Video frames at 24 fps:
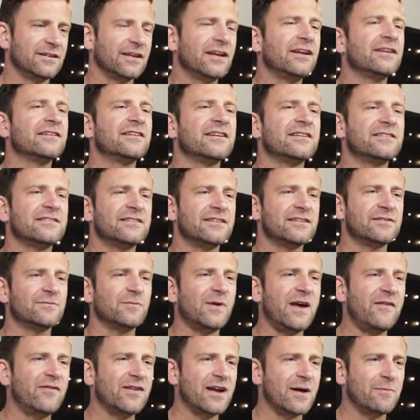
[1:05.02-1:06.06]
Do
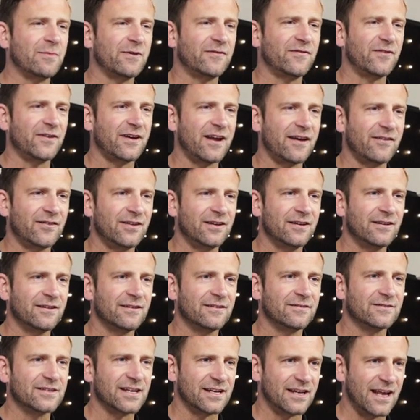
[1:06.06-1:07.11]
we have a number for David?
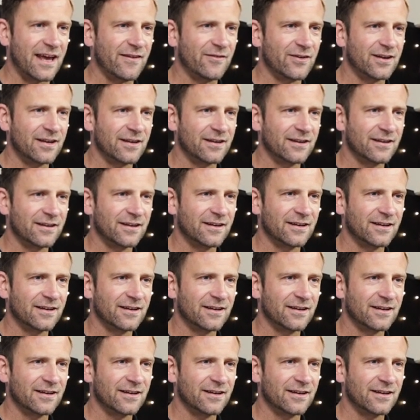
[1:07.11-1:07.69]
Is it David?